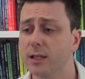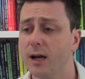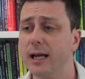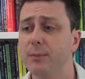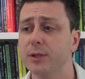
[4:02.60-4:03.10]

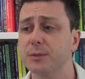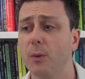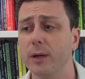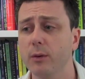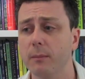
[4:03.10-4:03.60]
guiding principle,
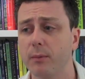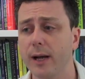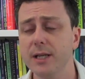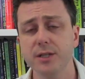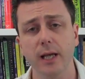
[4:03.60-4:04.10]
when you
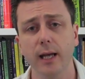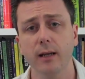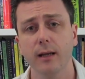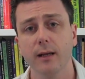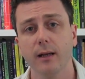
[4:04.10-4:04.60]
embrace it,
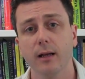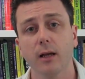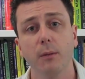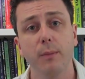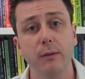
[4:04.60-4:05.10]

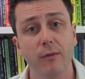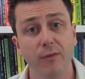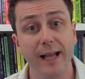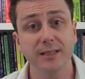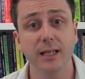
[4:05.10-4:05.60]
can be
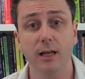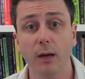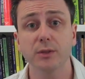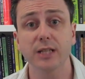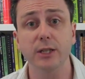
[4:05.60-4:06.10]
reflected, and I
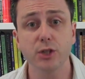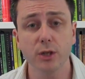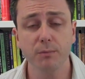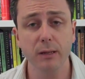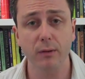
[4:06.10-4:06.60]
would say
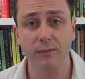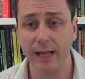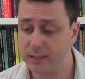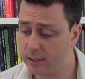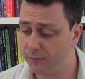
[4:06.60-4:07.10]
should be
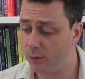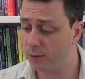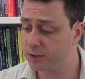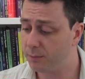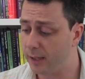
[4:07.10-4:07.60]
reflected, if you want
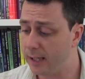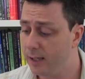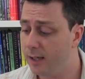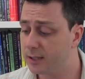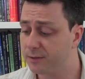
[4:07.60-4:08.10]
to be
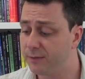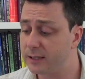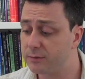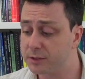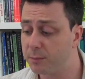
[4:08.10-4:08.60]
as
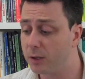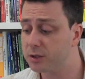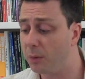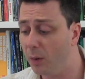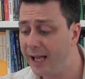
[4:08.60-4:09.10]
effective as
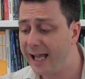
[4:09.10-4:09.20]
possible.